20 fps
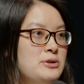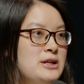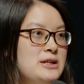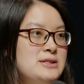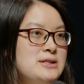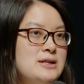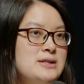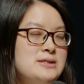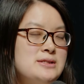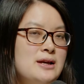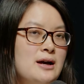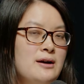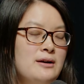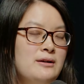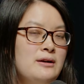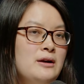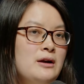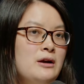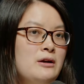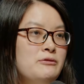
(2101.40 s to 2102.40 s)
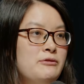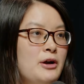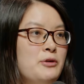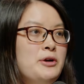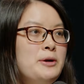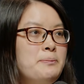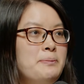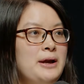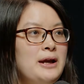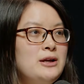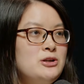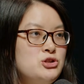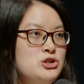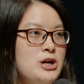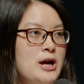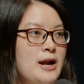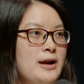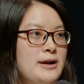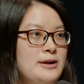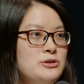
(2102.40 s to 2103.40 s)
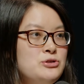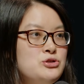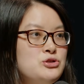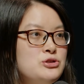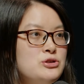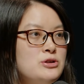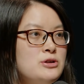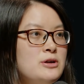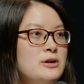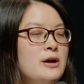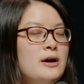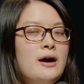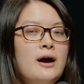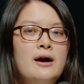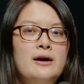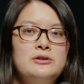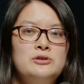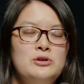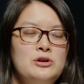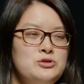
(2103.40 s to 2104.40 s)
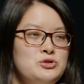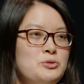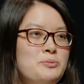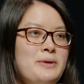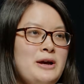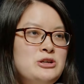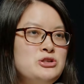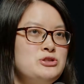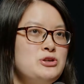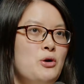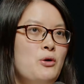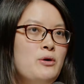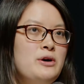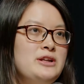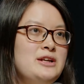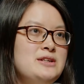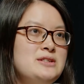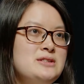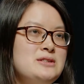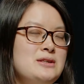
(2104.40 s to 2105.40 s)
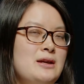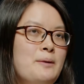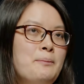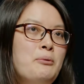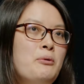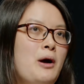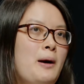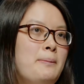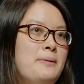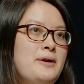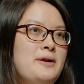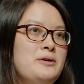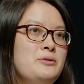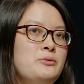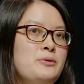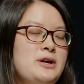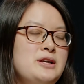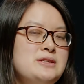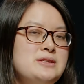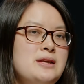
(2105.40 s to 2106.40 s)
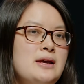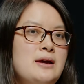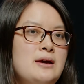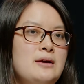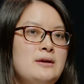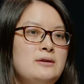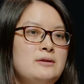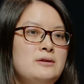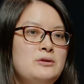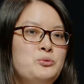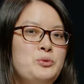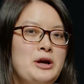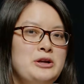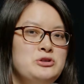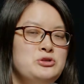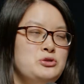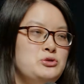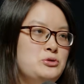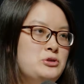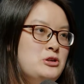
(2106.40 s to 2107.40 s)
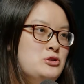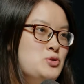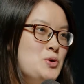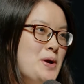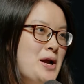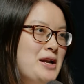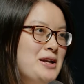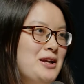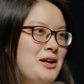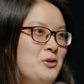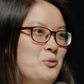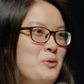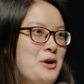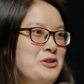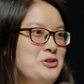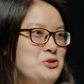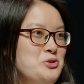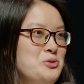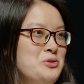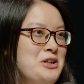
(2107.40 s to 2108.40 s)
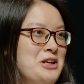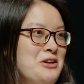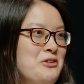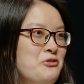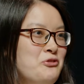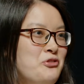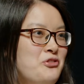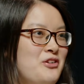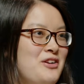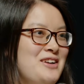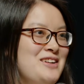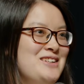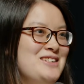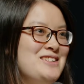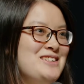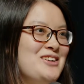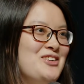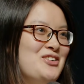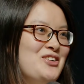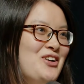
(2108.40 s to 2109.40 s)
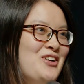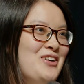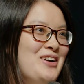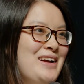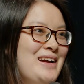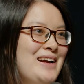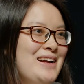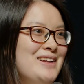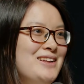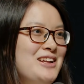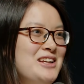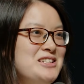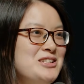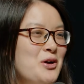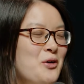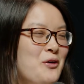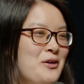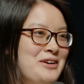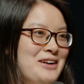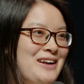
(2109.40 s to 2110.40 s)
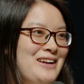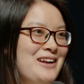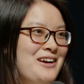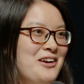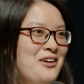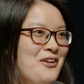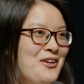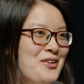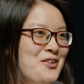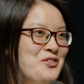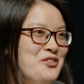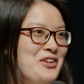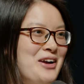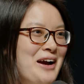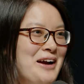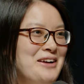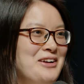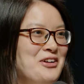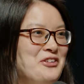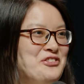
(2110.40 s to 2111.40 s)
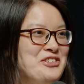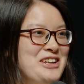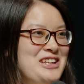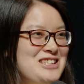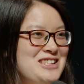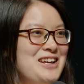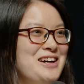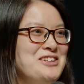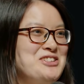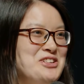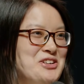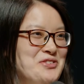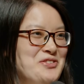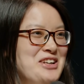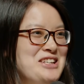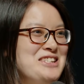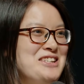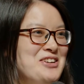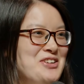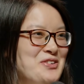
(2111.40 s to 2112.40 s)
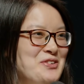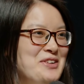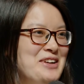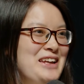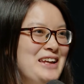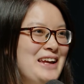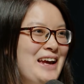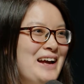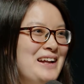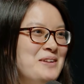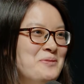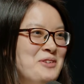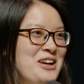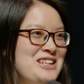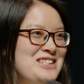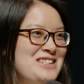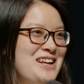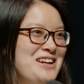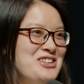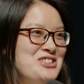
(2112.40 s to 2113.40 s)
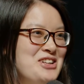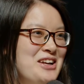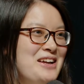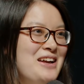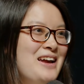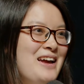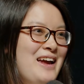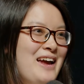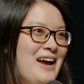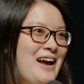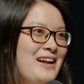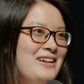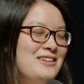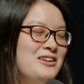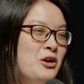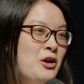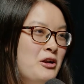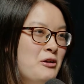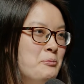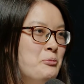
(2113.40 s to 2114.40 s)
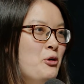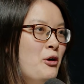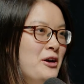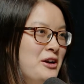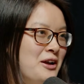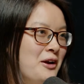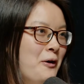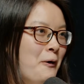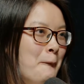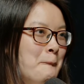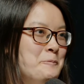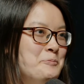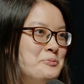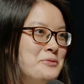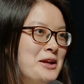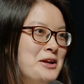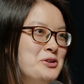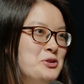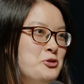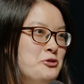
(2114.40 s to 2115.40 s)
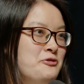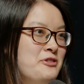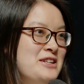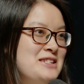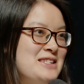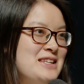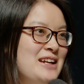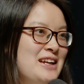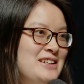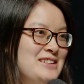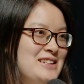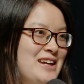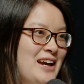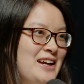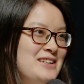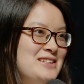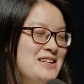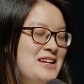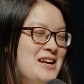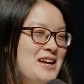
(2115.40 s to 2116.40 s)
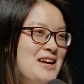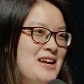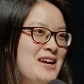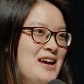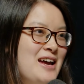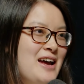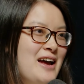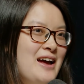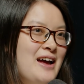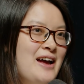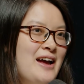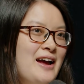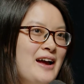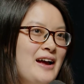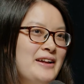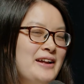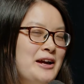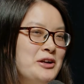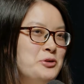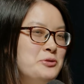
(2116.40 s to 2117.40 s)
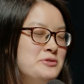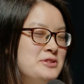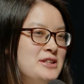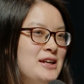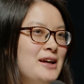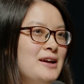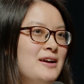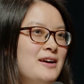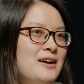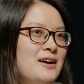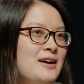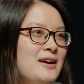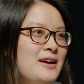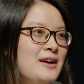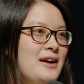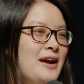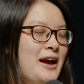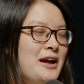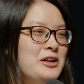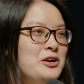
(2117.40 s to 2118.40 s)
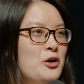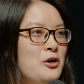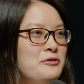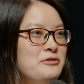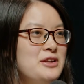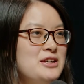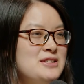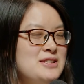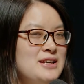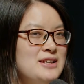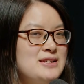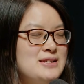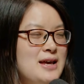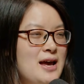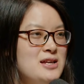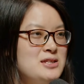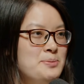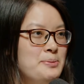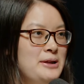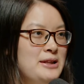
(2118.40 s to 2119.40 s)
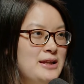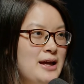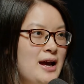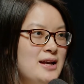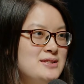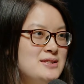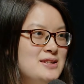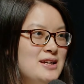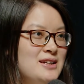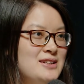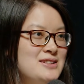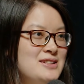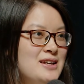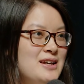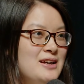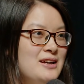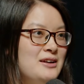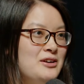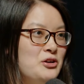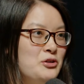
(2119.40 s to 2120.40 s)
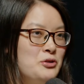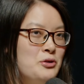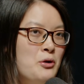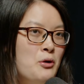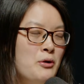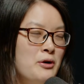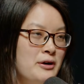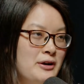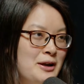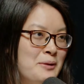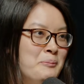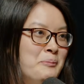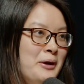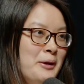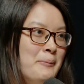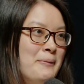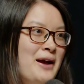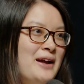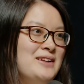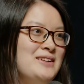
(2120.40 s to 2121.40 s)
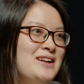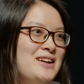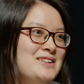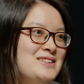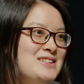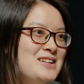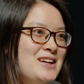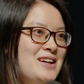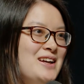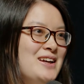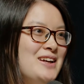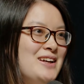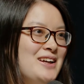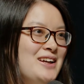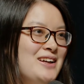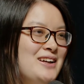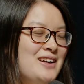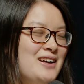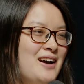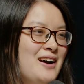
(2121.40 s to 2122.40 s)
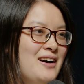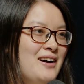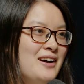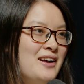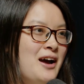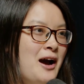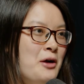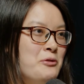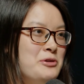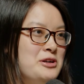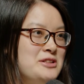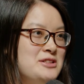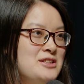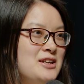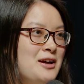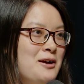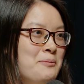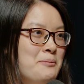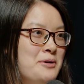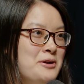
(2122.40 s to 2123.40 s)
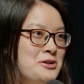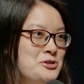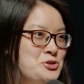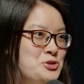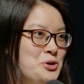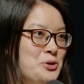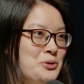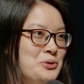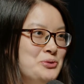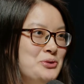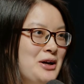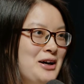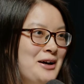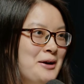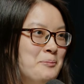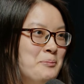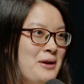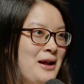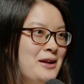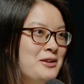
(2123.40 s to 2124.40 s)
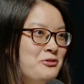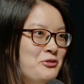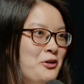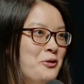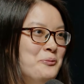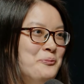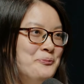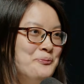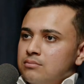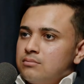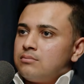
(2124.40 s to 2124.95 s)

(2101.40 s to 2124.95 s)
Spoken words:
this is a very big challenge. And not to mention all this problem with when to do the training, when to do the inference, these all need a lot of kind of discussion with the UE and the base station and a lot of protocol to facilitate. And I don't think any of the things has been tested, or implemented in current commercial platform.